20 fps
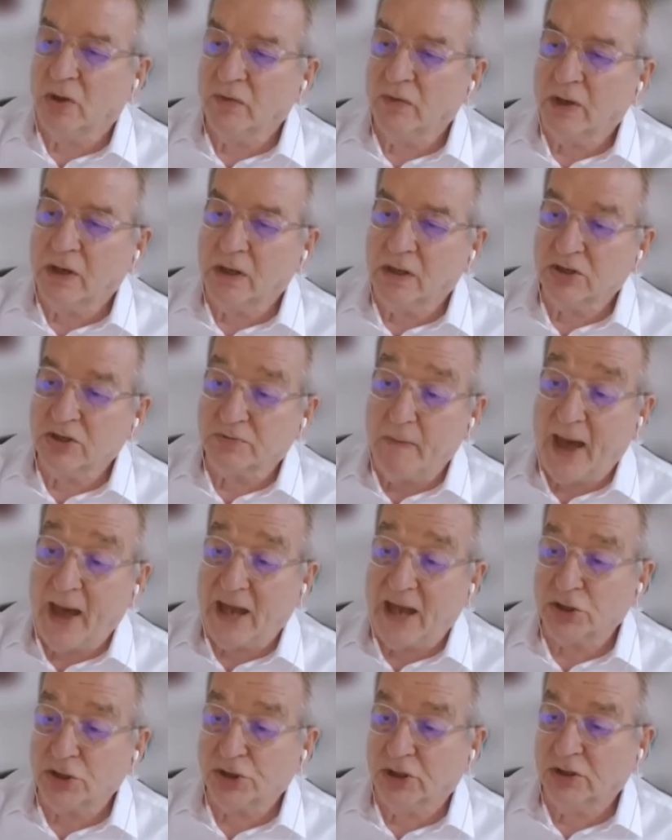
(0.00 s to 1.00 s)
that it is
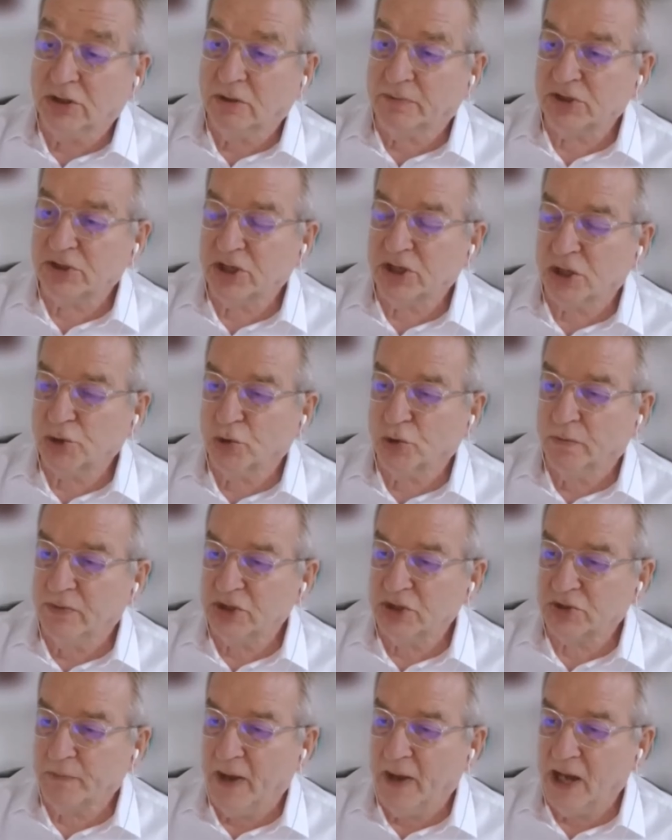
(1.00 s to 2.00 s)
managing the potential
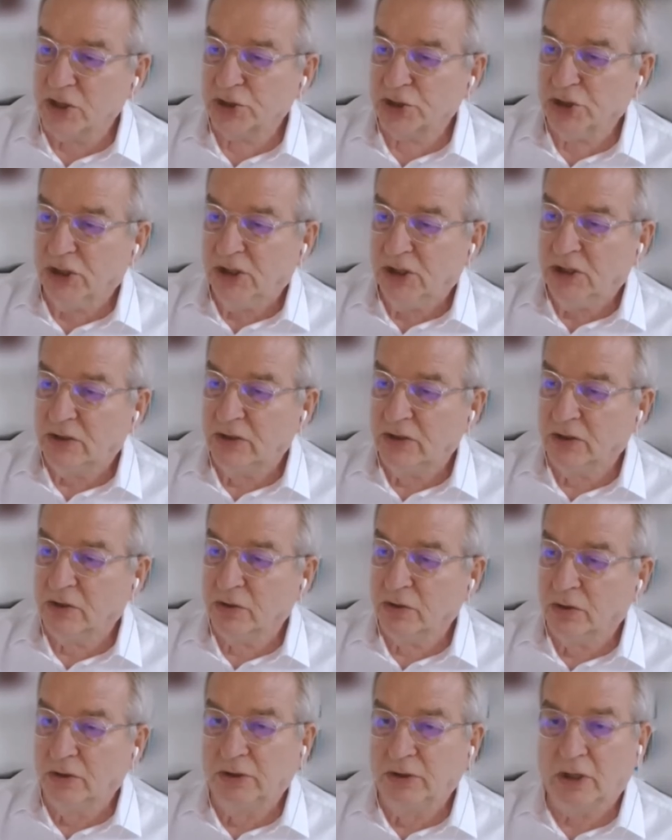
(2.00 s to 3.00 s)
mismatch that
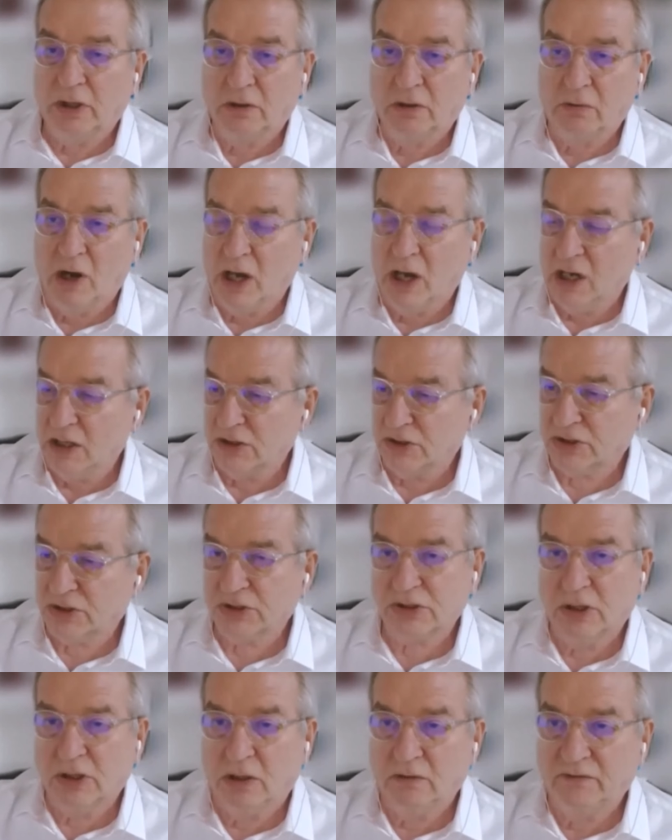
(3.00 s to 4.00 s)
could
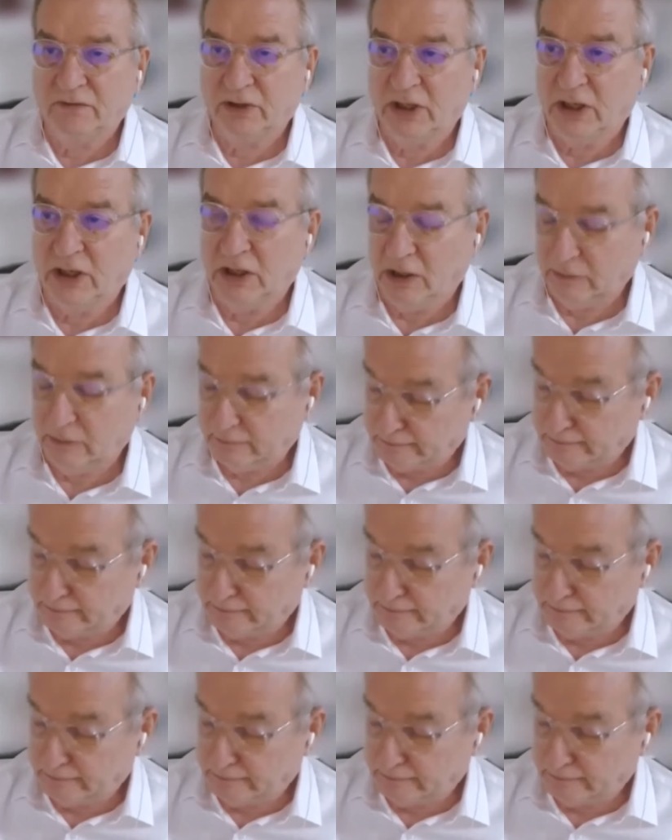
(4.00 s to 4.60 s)
arise over here.